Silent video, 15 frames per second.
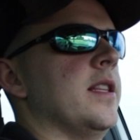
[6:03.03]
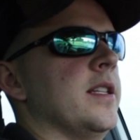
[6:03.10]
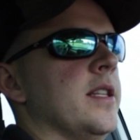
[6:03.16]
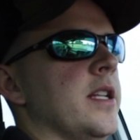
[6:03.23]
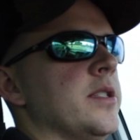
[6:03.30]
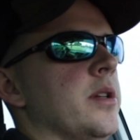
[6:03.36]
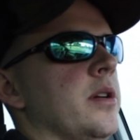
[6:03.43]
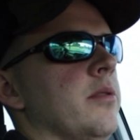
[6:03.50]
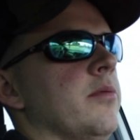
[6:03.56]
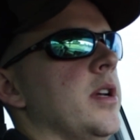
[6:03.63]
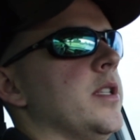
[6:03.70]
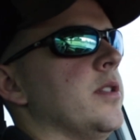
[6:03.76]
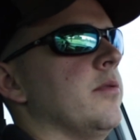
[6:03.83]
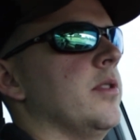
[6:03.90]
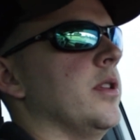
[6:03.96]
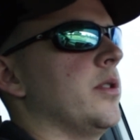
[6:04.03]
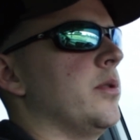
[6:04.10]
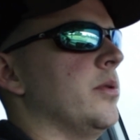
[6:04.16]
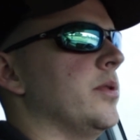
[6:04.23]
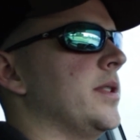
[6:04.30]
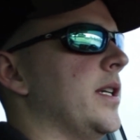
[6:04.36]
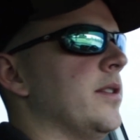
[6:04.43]
think that's a really
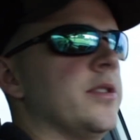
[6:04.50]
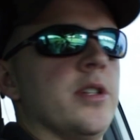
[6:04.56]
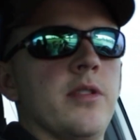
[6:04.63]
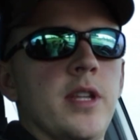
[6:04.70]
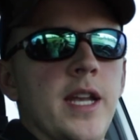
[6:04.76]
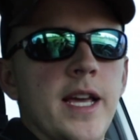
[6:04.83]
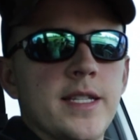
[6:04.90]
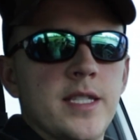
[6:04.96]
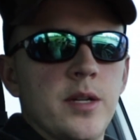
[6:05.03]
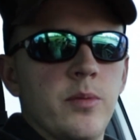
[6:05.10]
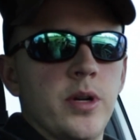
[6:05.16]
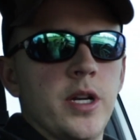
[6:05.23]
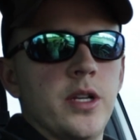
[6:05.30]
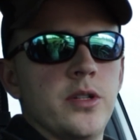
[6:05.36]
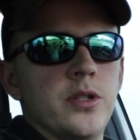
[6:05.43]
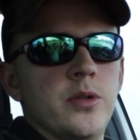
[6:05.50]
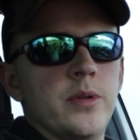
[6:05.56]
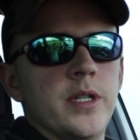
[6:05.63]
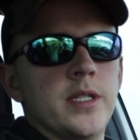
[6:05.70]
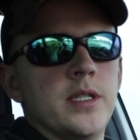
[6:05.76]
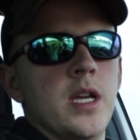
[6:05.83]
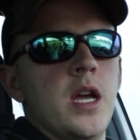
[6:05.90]
cool sound. So the next thing we're gonna do
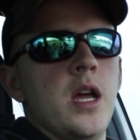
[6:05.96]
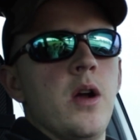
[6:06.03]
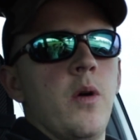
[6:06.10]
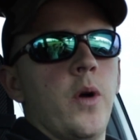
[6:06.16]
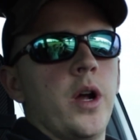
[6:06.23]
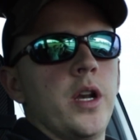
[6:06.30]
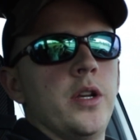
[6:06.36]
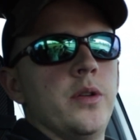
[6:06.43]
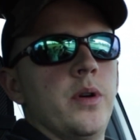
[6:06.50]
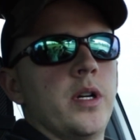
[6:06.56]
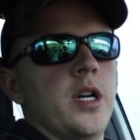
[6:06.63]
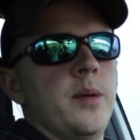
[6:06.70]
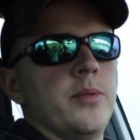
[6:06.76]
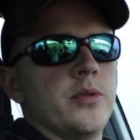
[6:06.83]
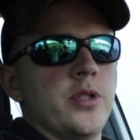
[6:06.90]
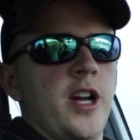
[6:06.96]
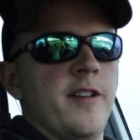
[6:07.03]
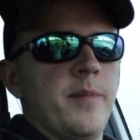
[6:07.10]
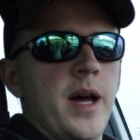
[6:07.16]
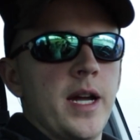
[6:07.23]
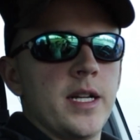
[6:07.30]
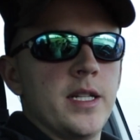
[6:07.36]
is we're gonna do a couple
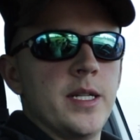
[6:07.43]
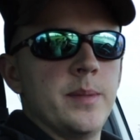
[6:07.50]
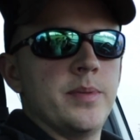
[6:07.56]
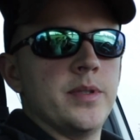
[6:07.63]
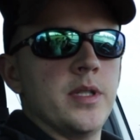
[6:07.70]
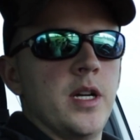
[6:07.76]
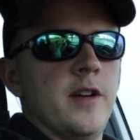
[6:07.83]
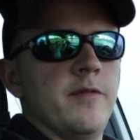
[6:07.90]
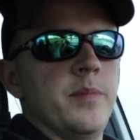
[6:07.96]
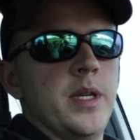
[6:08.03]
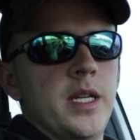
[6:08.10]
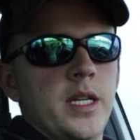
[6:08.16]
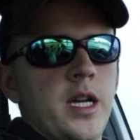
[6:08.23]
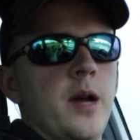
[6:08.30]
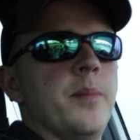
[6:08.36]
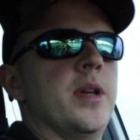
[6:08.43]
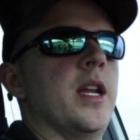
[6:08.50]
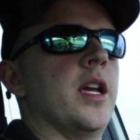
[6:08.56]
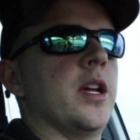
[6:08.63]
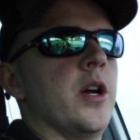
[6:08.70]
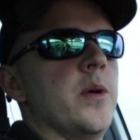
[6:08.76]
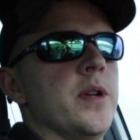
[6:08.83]
drive-by clips of me coming
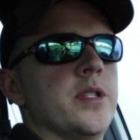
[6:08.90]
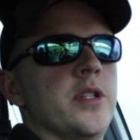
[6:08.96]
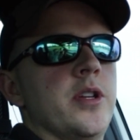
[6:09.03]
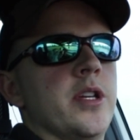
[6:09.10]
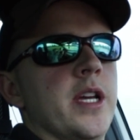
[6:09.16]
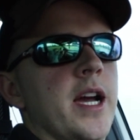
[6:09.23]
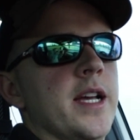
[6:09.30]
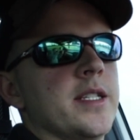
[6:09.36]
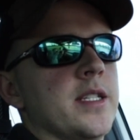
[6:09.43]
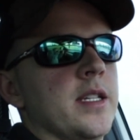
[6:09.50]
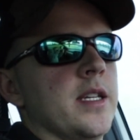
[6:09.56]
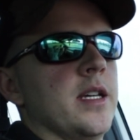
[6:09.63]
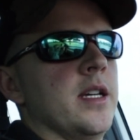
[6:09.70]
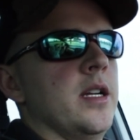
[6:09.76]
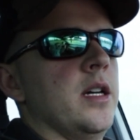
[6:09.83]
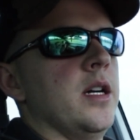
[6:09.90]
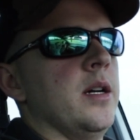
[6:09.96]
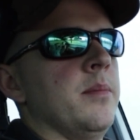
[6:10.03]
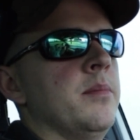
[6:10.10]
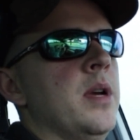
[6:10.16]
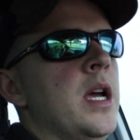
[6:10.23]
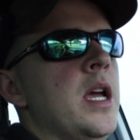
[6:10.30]
and going, so you guys can get
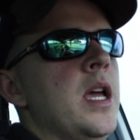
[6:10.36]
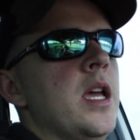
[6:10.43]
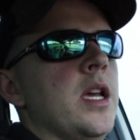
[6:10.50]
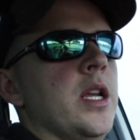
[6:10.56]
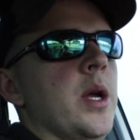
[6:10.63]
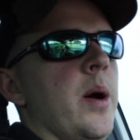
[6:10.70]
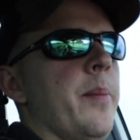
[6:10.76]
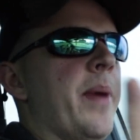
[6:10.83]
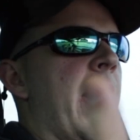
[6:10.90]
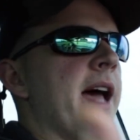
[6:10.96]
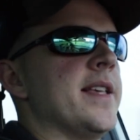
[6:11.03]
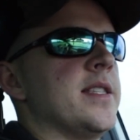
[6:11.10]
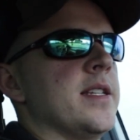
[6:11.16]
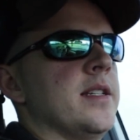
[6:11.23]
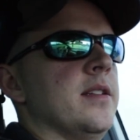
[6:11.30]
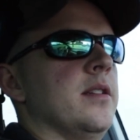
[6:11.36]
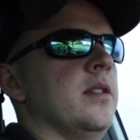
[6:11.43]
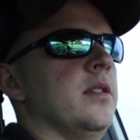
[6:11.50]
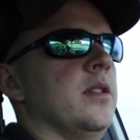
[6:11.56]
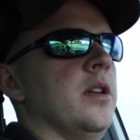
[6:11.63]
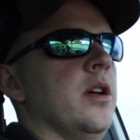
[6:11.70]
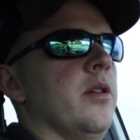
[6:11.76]
you know, a
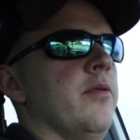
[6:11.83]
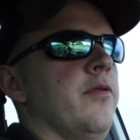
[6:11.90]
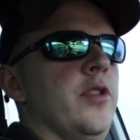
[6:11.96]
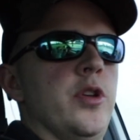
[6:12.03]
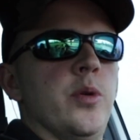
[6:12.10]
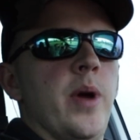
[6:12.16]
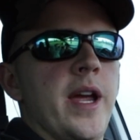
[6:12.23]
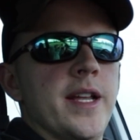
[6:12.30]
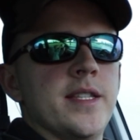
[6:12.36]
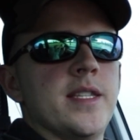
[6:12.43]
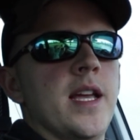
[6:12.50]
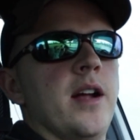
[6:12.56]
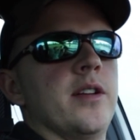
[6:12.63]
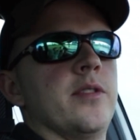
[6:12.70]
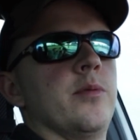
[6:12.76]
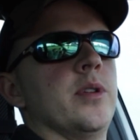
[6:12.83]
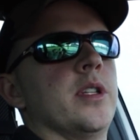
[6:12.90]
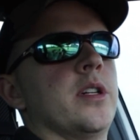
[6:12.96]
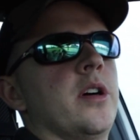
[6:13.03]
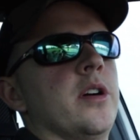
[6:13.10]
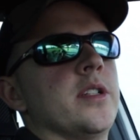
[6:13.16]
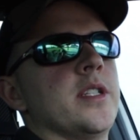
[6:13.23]
passing, you know, view and sound of what
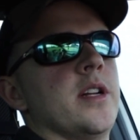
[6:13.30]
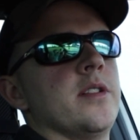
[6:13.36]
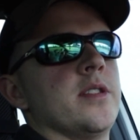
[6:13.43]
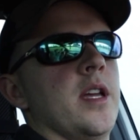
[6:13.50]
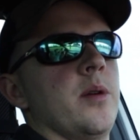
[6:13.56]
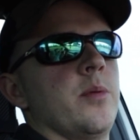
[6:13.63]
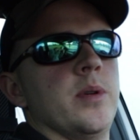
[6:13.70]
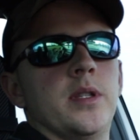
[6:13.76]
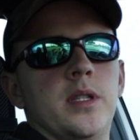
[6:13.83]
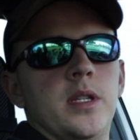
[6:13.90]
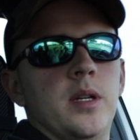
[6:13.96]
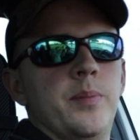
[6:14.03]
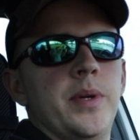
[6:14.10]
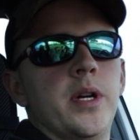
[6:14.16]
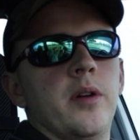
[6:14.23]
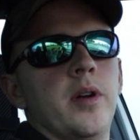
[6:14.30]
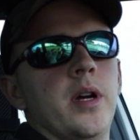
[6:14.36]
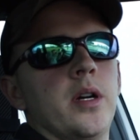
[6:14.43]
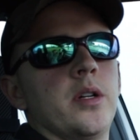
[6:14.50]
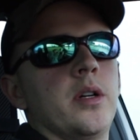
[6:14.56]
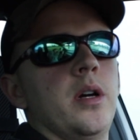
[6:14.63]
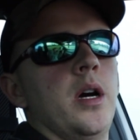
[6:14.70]
the car sounds like with the
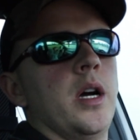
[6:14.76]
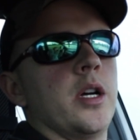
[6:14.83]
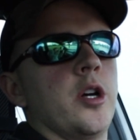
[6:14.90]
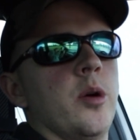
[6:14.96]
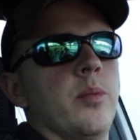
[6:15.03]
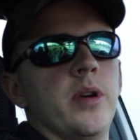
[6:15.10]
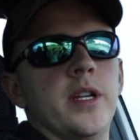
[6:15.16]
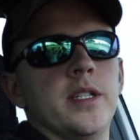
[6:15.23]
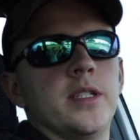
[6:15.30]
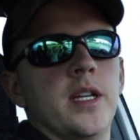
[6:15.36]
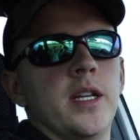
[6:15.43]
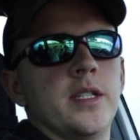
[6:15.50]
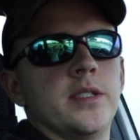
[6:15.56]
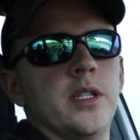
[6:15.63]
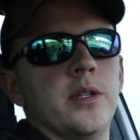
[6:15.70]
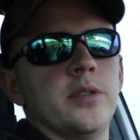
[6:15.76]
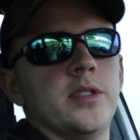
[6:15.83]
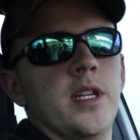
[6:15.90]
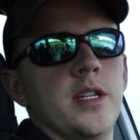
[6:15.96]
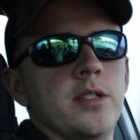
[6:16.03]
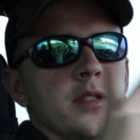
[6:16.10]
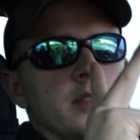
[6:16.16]
PRL Cobra intake. So
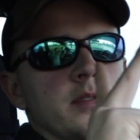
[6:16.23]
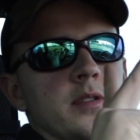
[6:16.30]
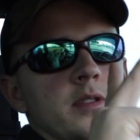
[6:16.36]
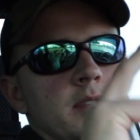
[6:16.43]
stay tuned.